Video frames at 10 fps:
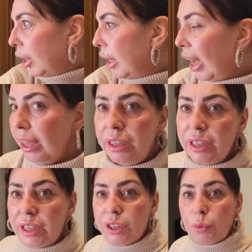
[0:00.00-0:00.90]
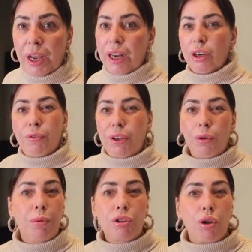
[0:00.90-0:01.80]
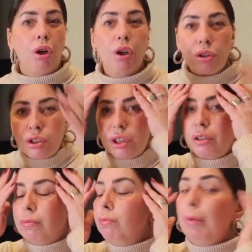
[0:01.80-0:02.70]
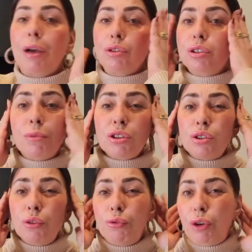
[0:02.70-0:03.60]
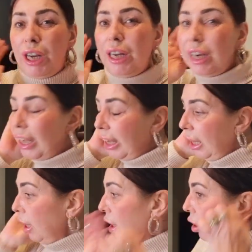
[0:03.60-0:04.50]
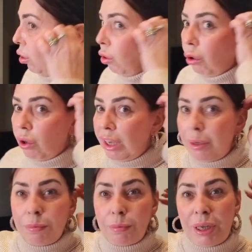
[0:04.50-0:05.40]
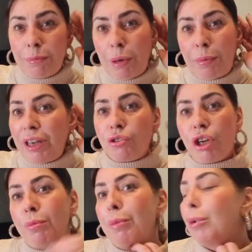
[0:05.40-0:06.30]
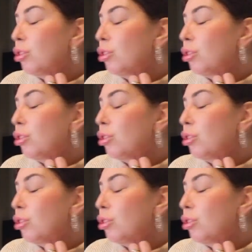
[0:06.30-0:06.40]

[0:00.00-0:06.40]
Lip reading: Yeah, this is where I film my try-ons and most of my stuff, really, or in my bedroom, in my